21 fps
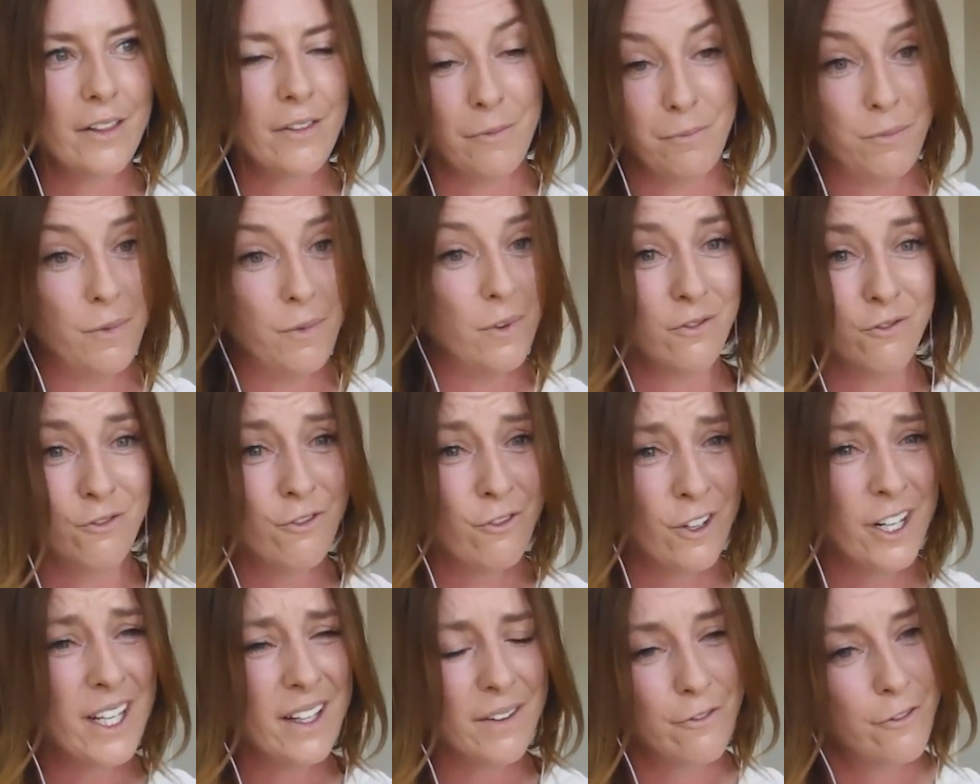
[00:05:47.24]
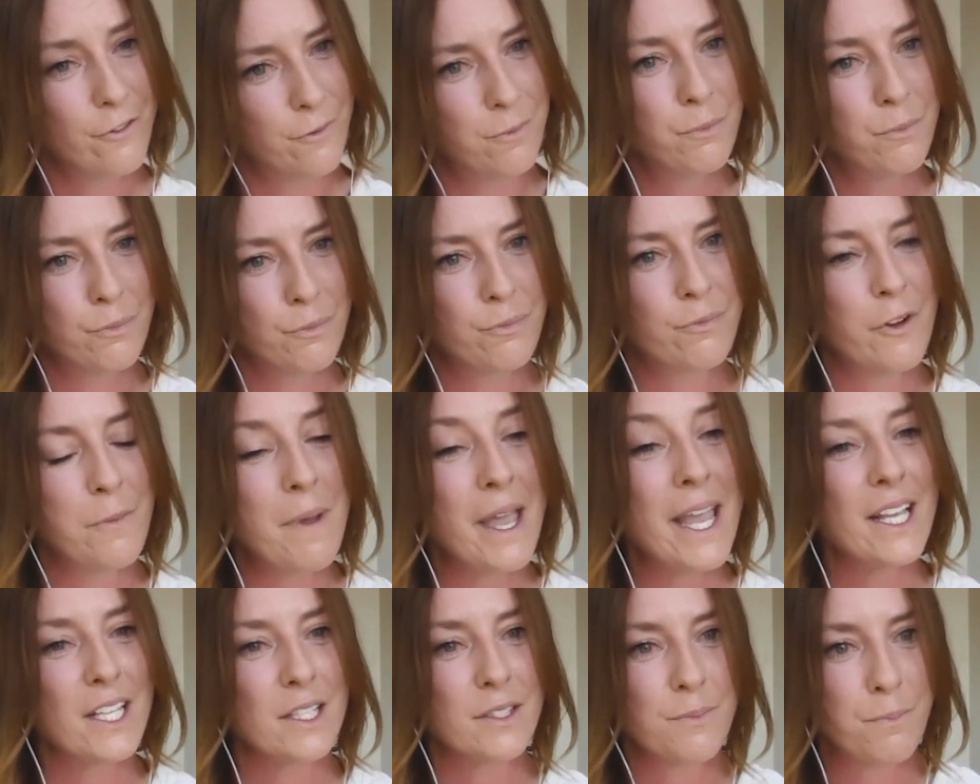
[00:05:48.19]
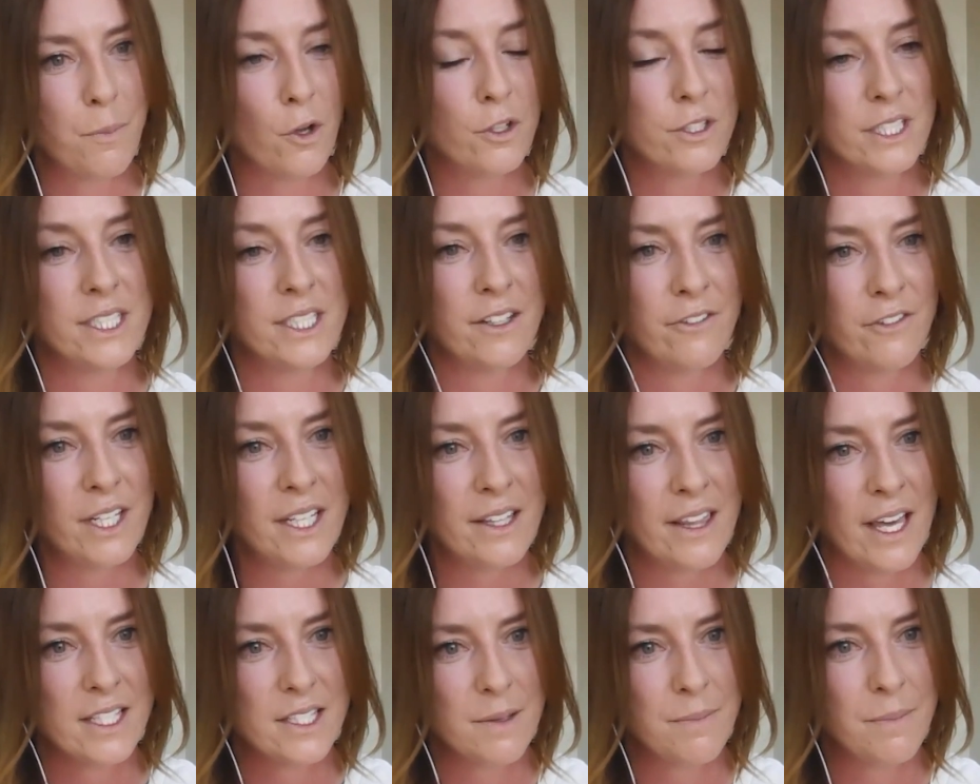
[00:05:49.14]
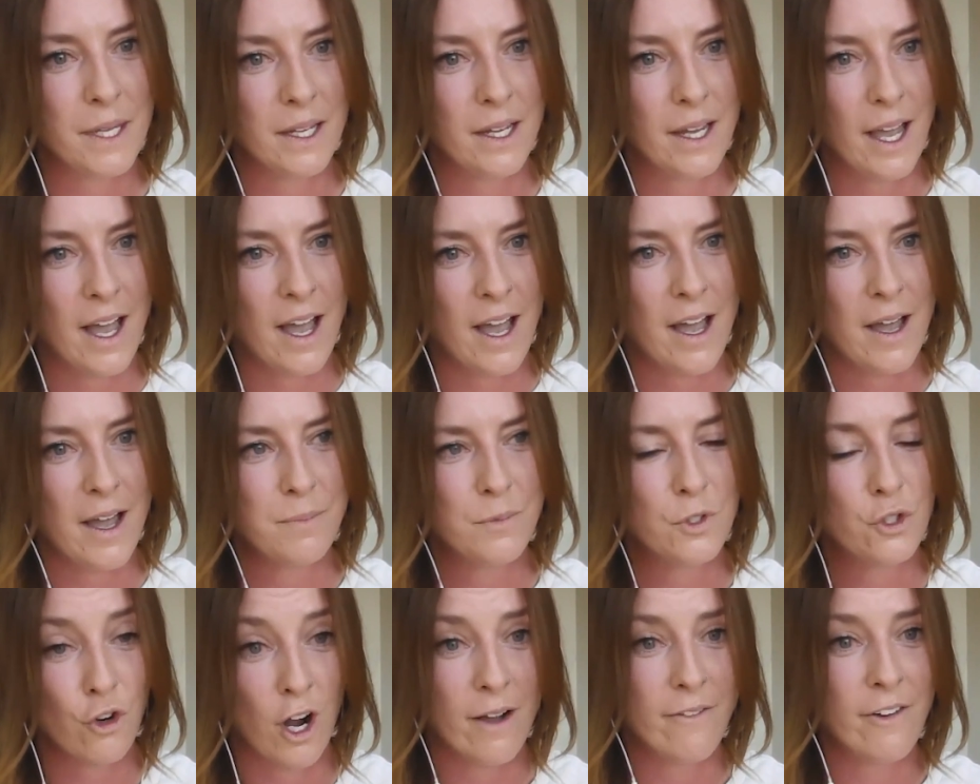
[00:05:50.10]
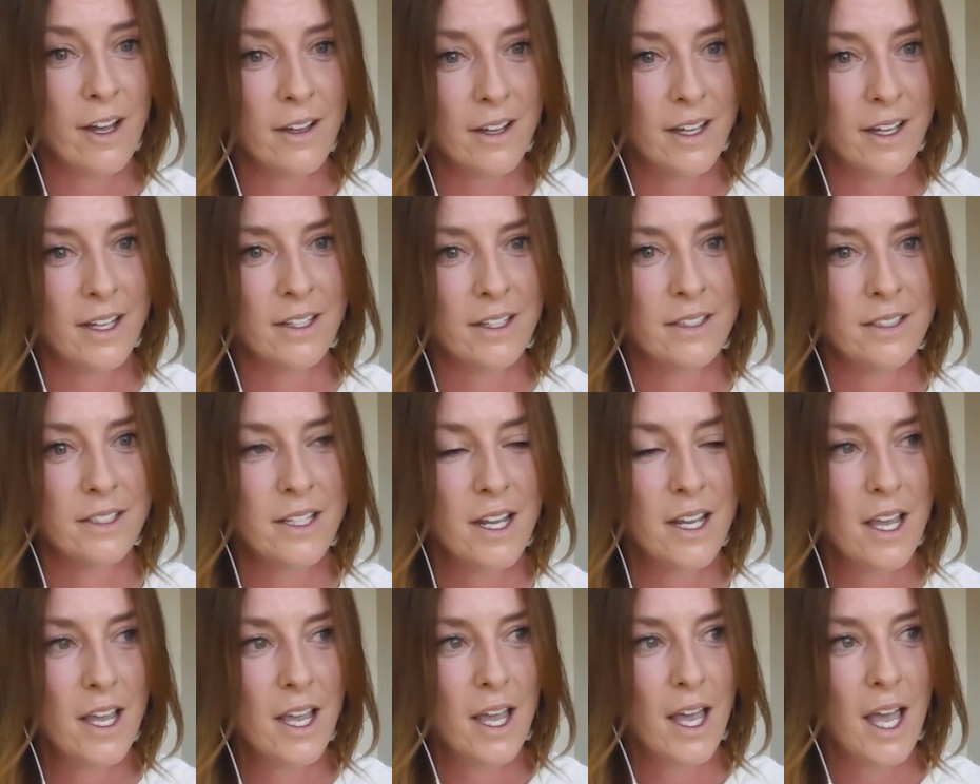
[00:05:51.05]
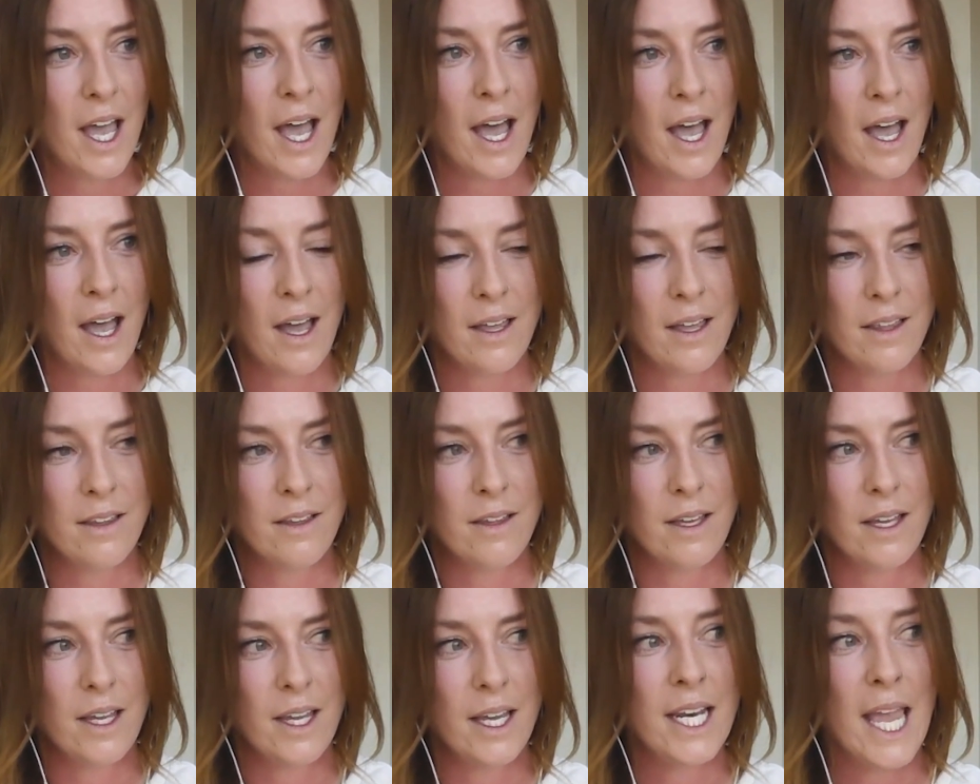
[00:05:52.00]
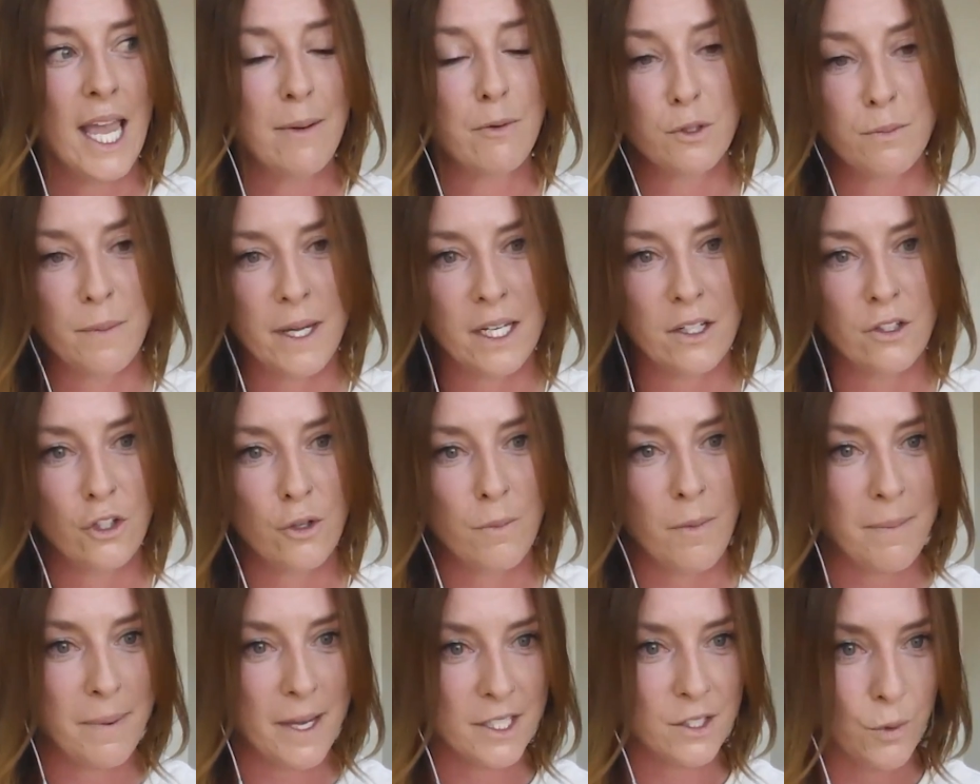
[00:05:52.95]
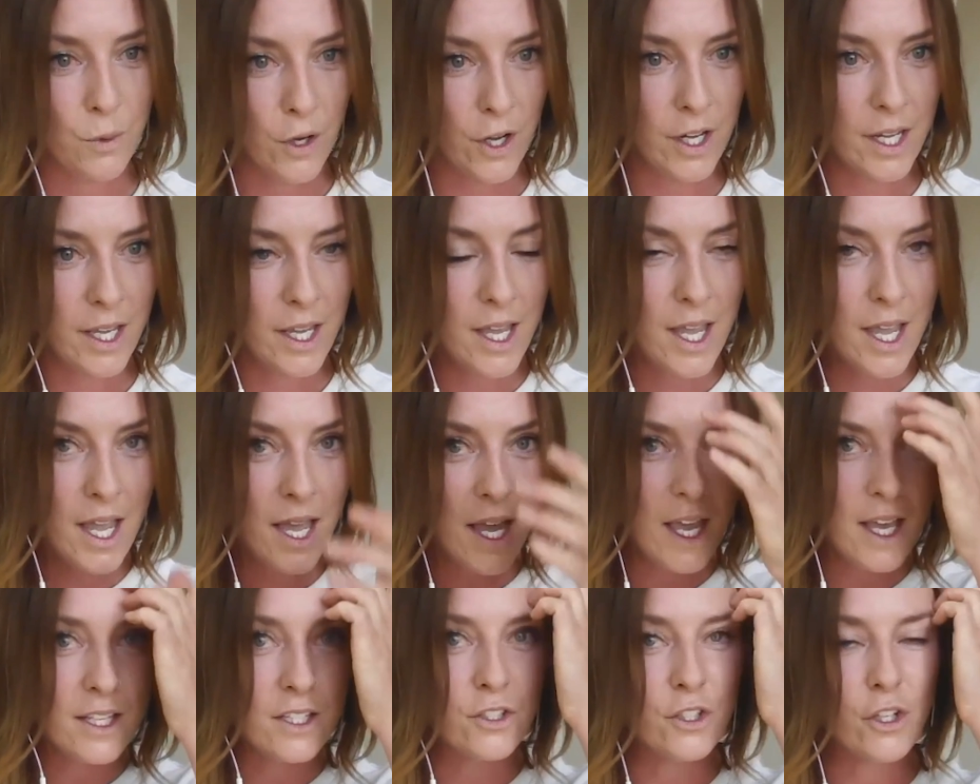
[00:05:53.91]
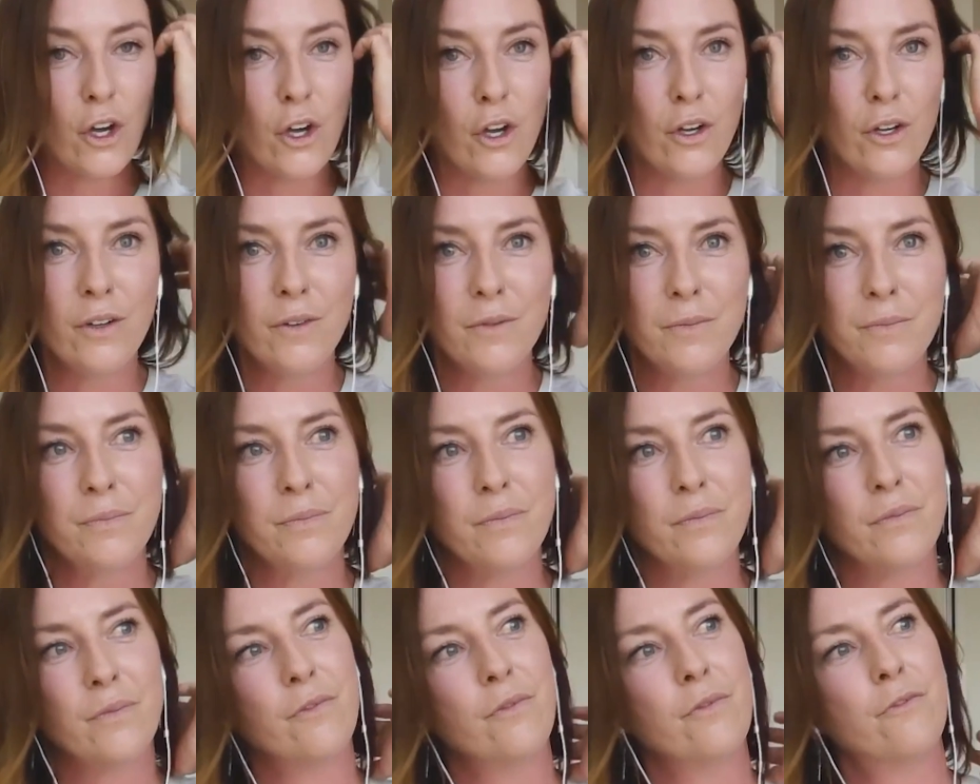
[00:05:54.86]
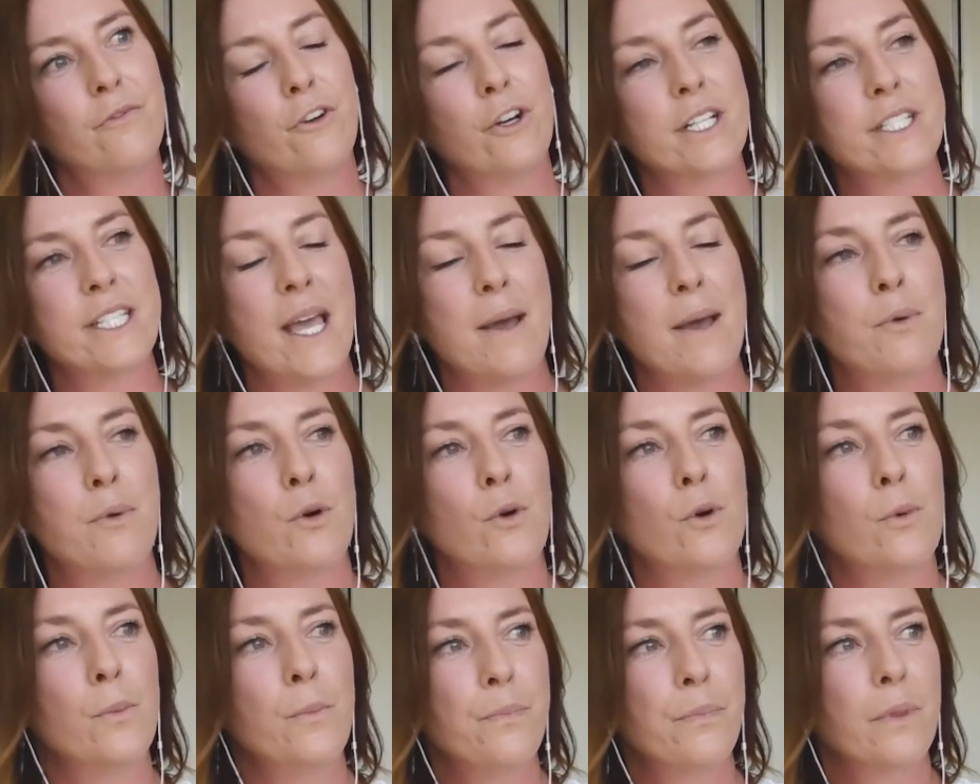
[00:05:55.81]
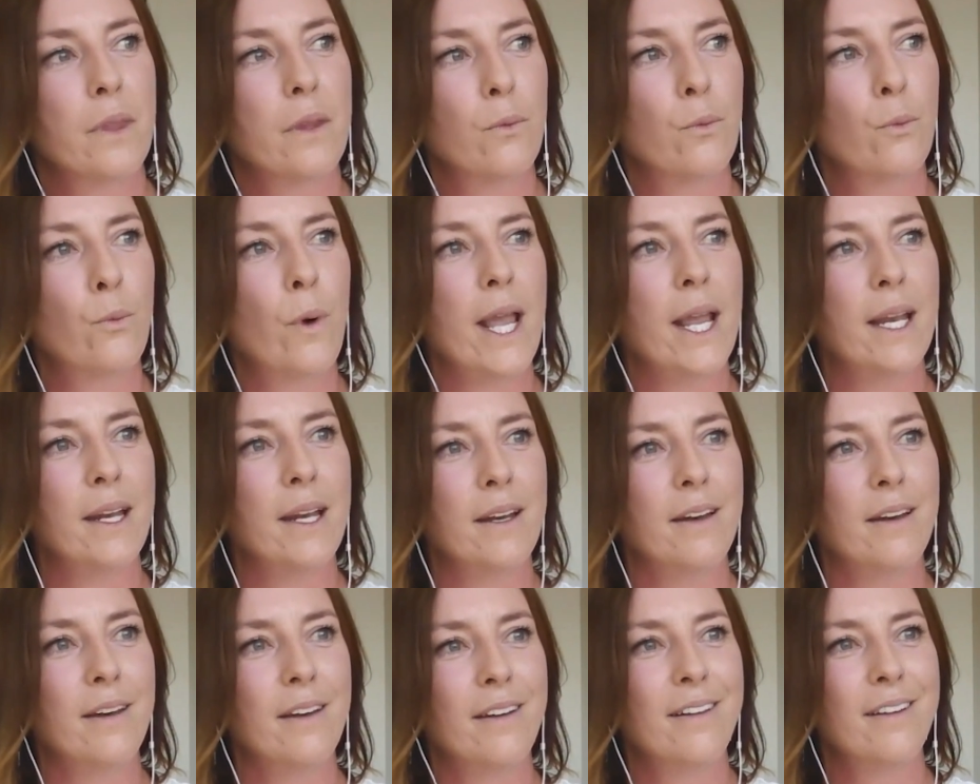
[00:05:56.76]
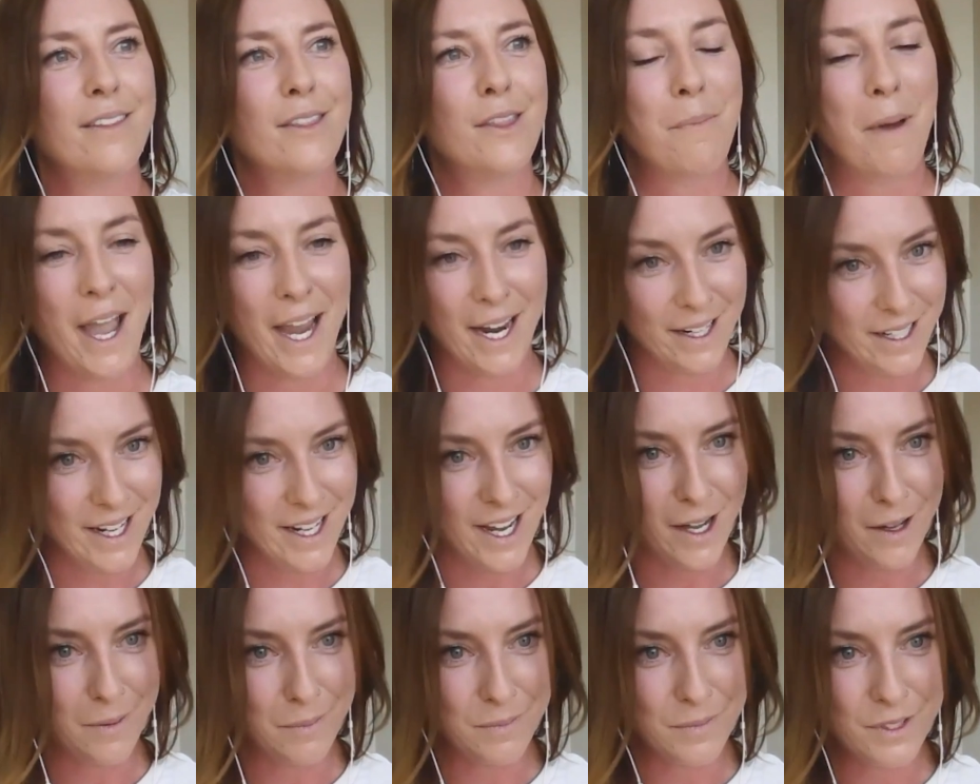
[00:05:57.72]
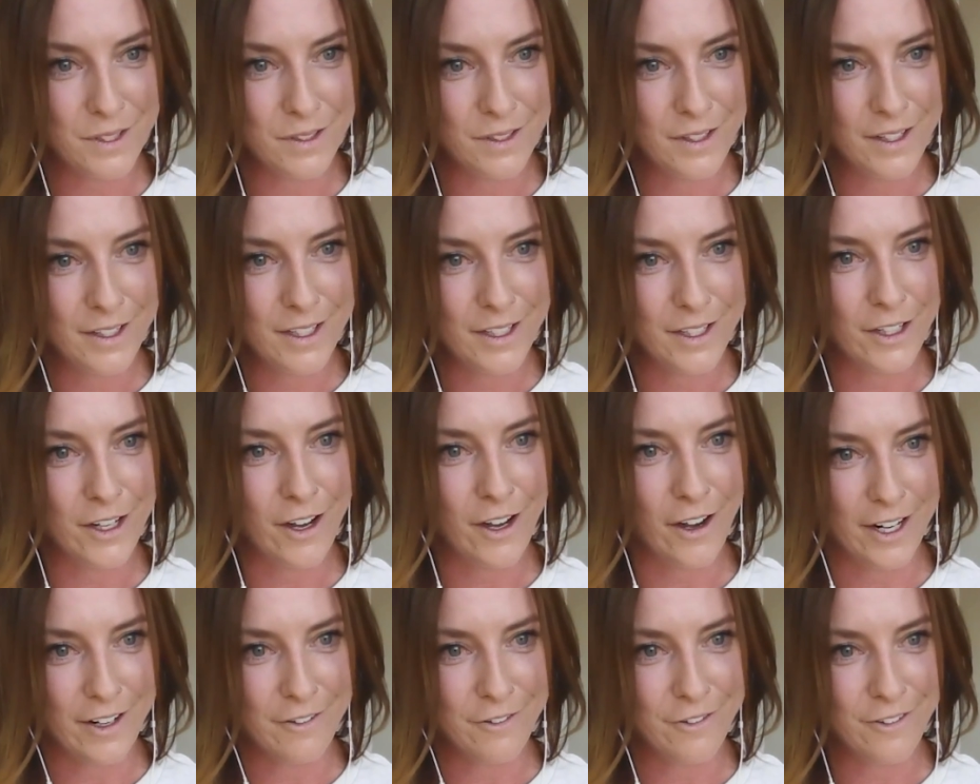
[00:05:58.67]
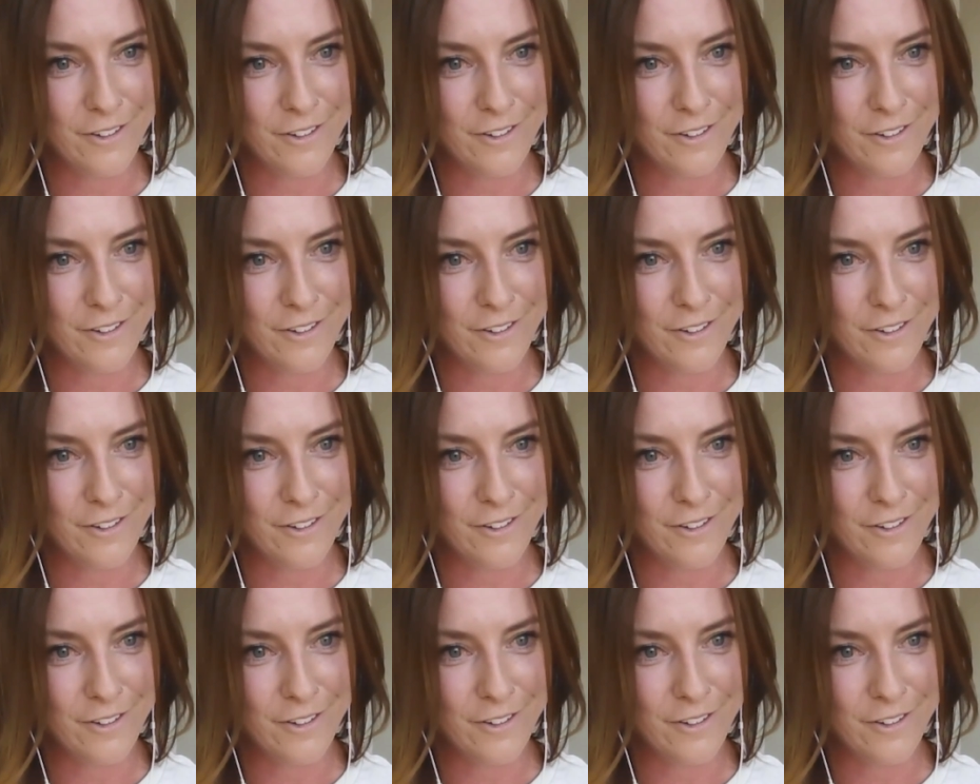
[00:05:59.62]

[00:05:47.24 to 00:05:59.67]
for me, it's positivity. That's a big driver and enables me to do my best work. So, for example, when the pain comes, you're kind of